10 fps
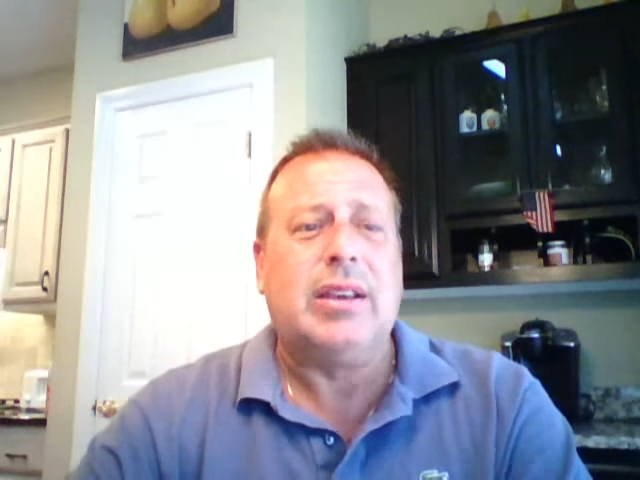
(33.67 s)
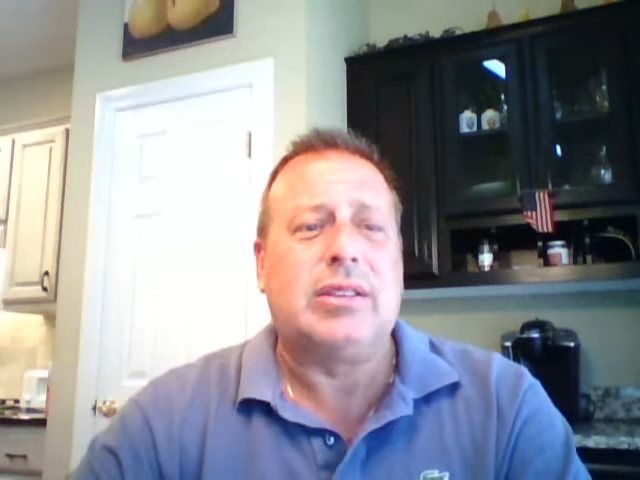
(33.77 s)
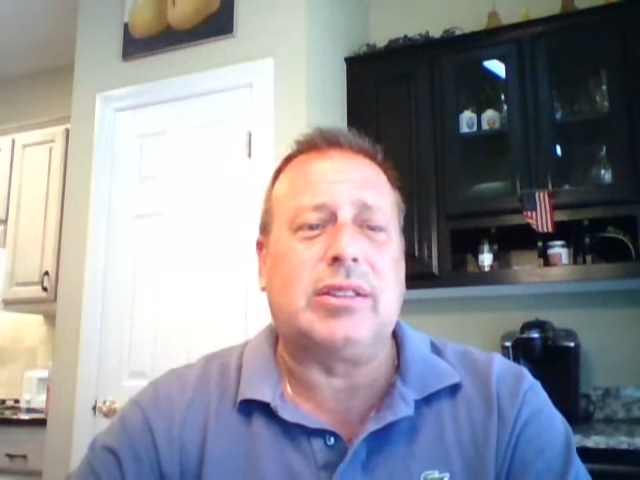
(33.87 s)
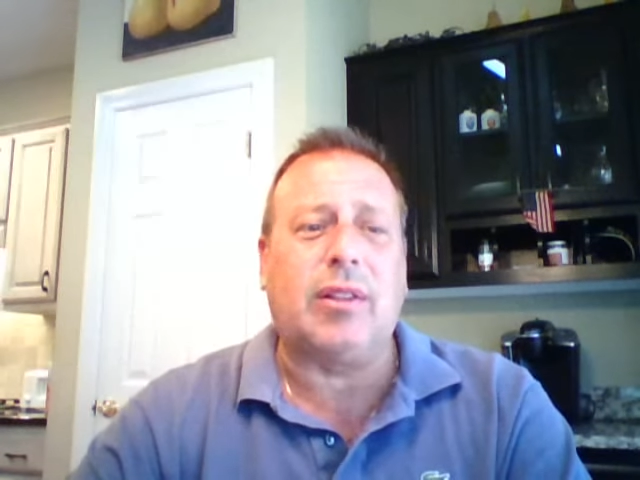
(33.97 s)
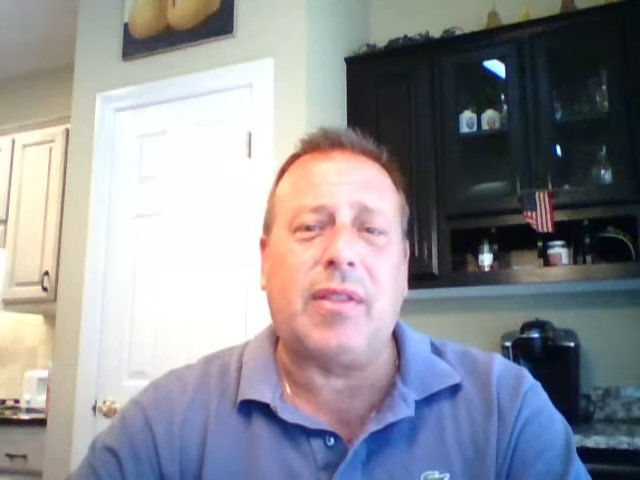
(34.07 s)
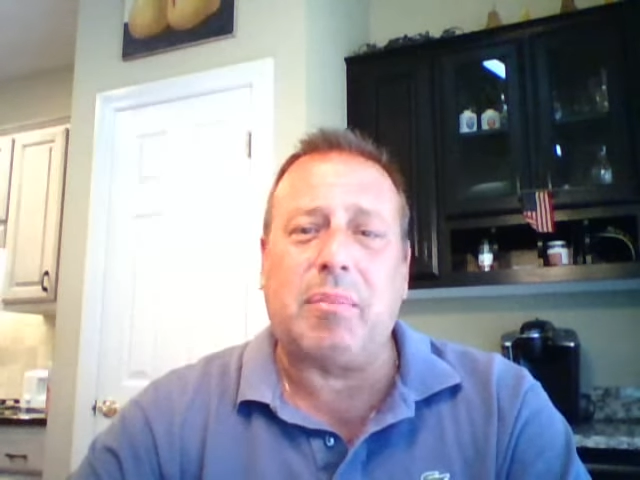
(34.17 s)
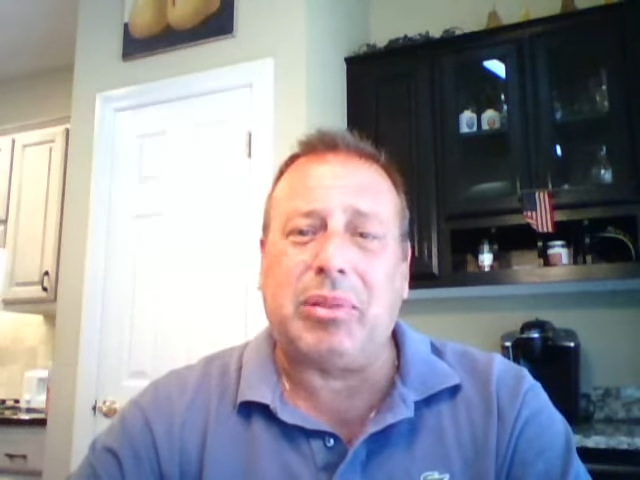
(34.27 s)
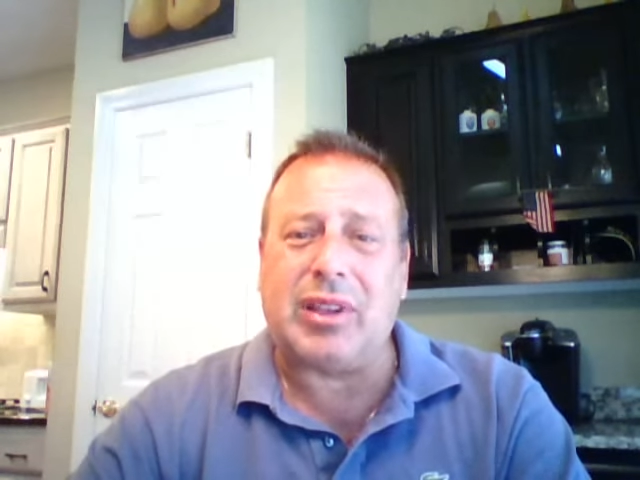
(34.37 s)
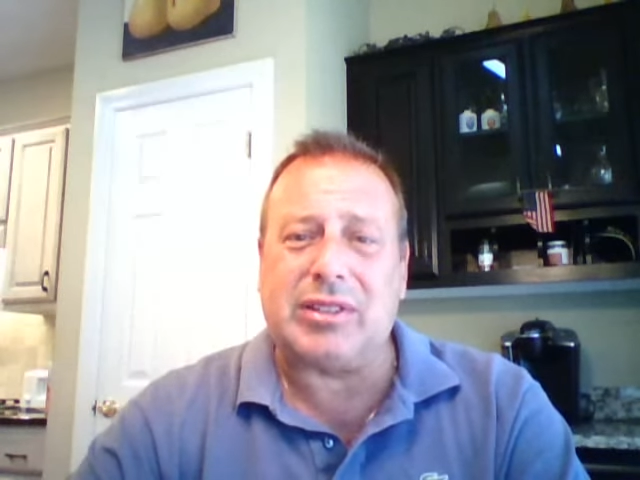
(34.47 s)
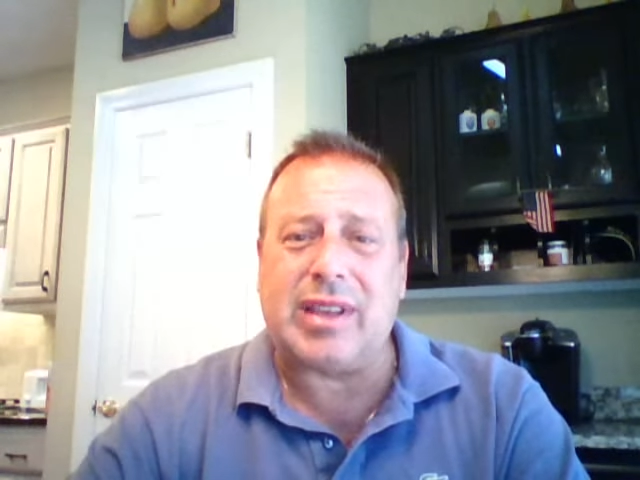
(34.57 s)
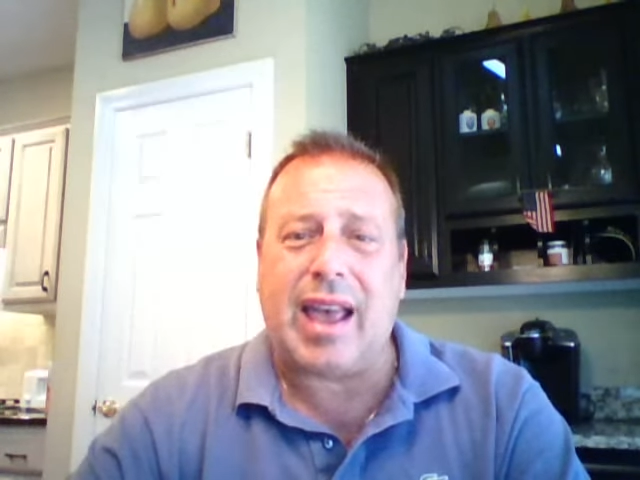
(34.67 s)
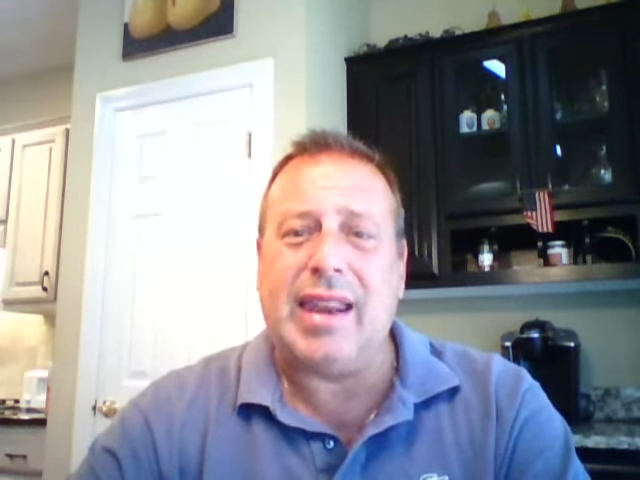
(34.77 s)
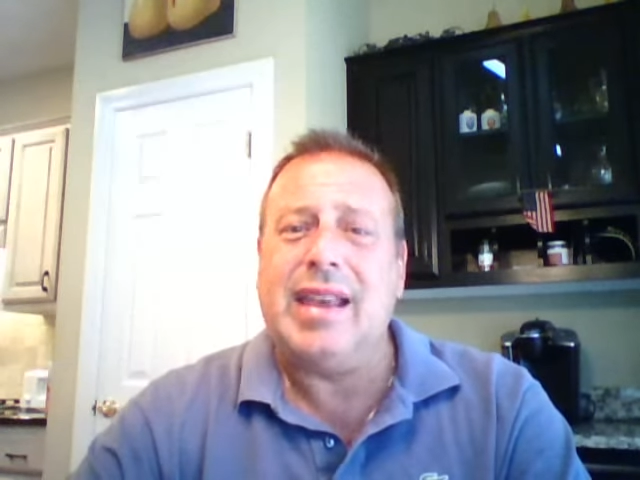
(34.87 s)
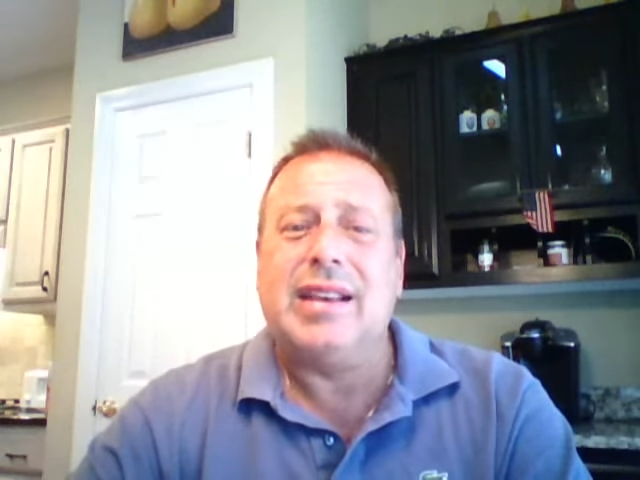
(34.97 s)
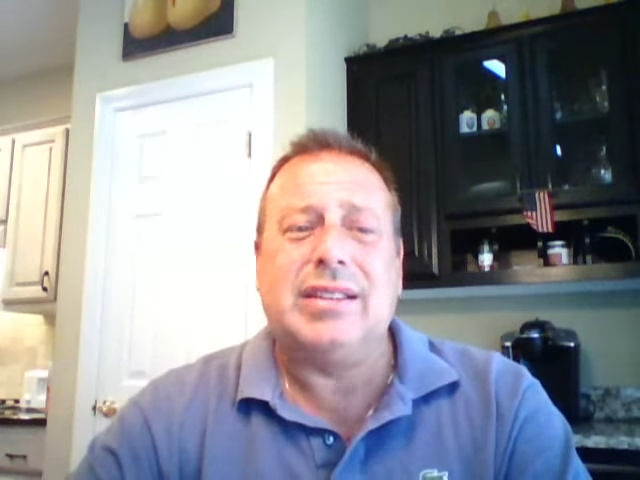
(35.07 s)
still on the plus
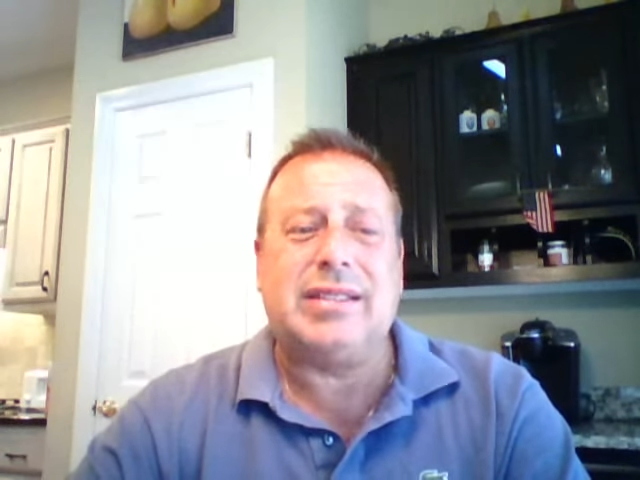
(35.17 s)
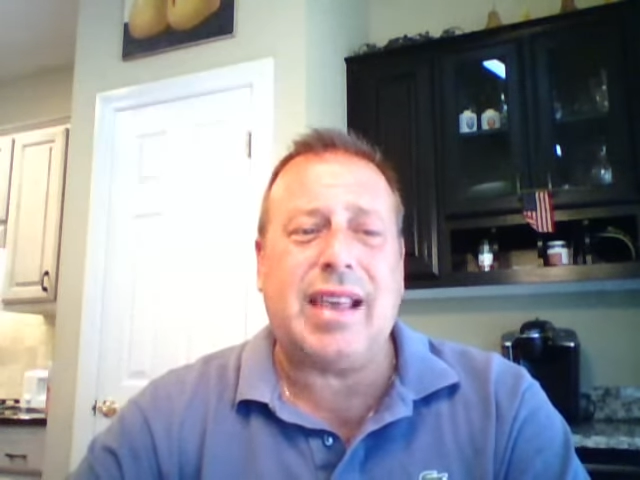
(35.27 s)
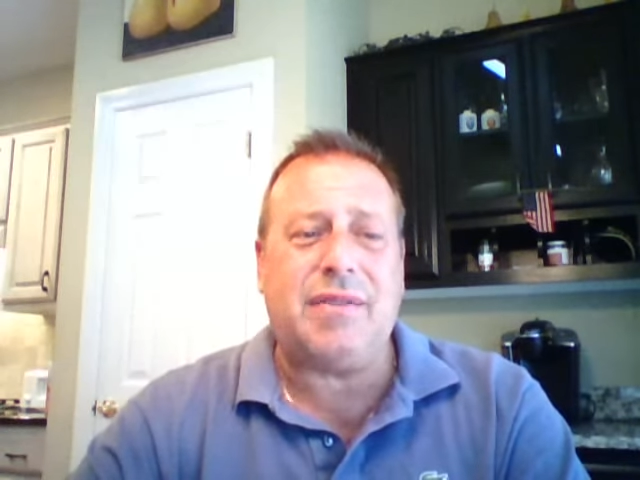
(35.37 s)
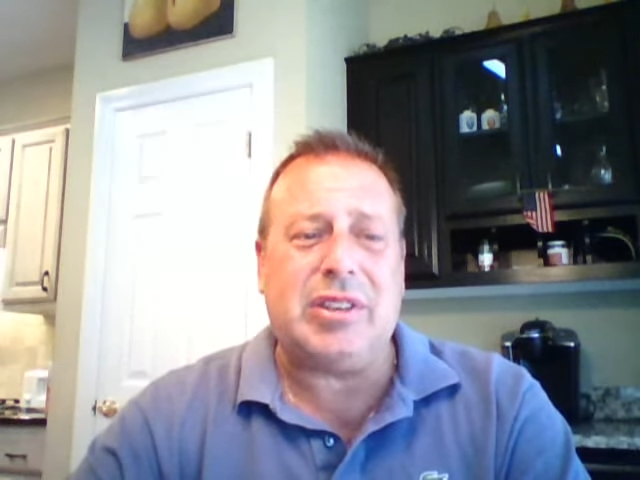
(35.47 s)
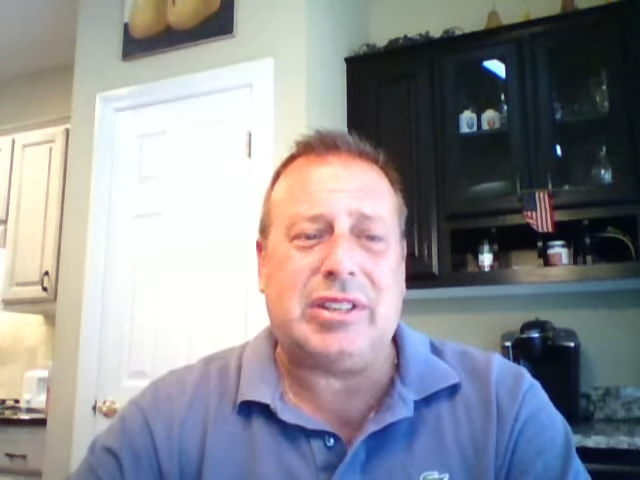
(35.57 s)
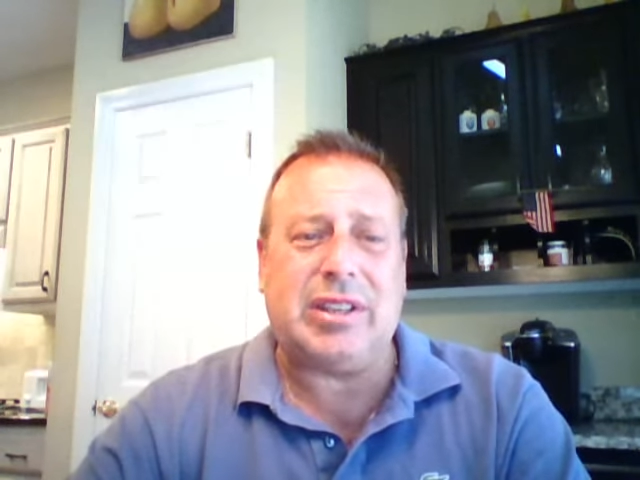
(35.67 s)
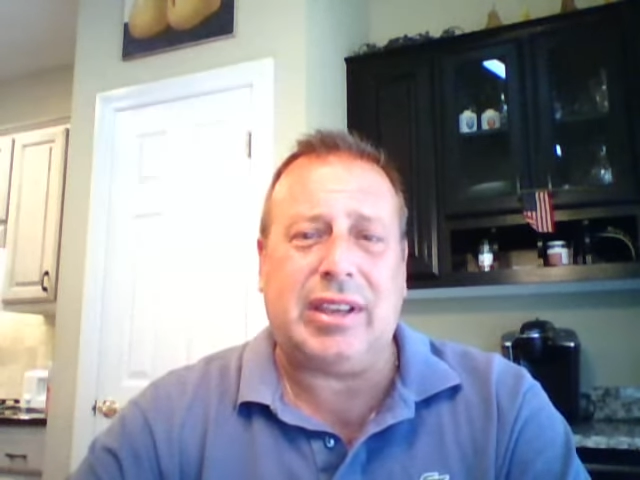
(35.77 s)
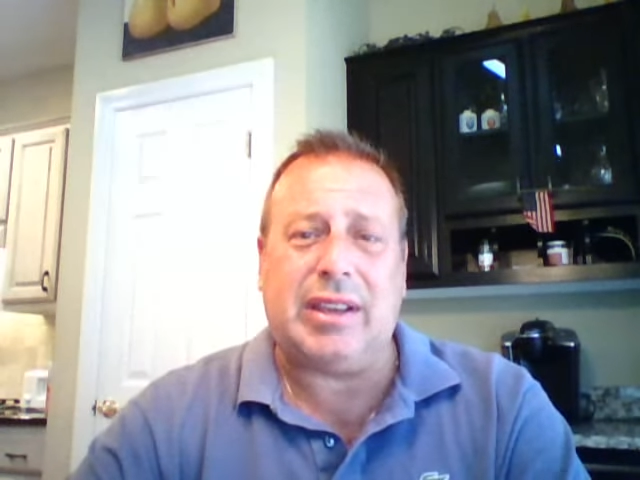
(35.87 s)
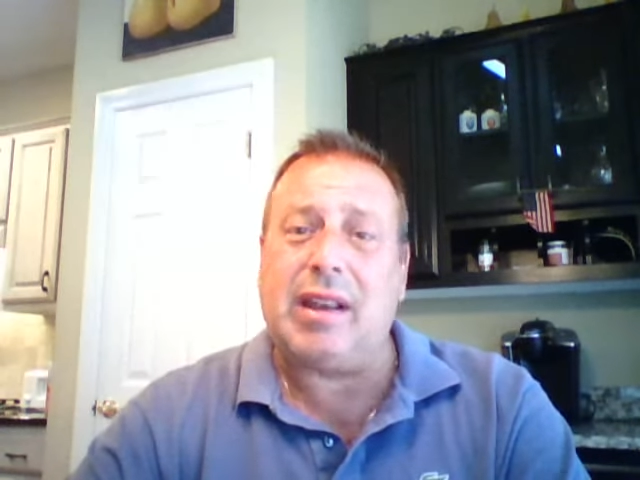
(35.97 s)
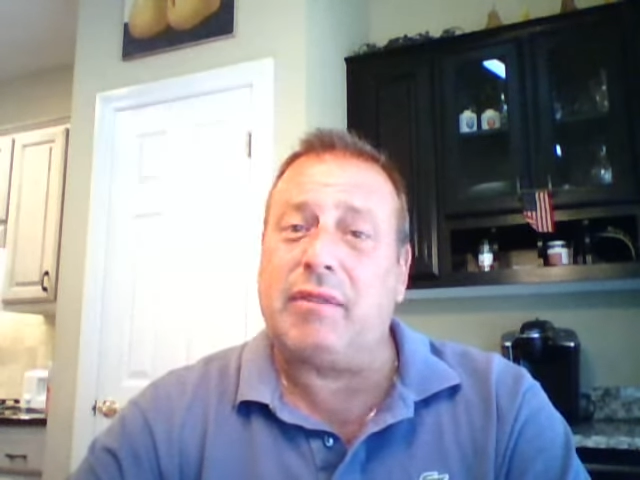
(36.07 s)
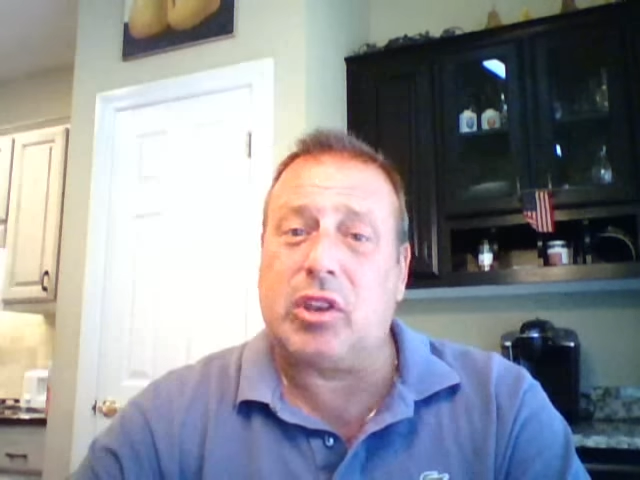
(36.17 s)
side, 17